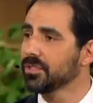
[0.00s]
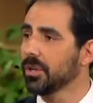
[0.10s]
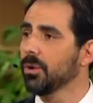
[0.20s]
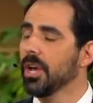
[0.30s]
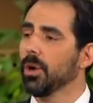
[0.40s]

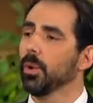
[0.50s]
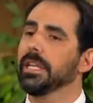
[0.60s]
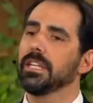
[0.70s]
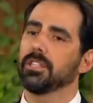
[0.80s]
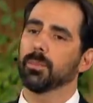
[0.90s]
So we
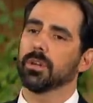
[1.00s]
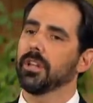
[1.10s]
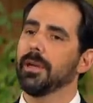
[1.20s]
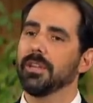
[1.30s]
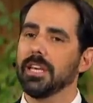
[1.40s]
need to
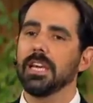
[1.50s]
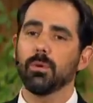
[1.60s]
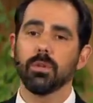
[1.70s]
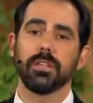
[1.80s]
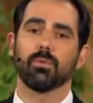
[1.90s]
proclaim an
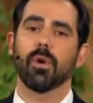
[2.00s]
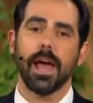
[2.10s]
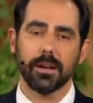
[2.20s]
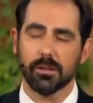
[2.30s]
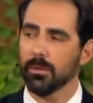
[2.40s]
equally
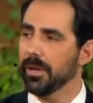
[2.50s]
radical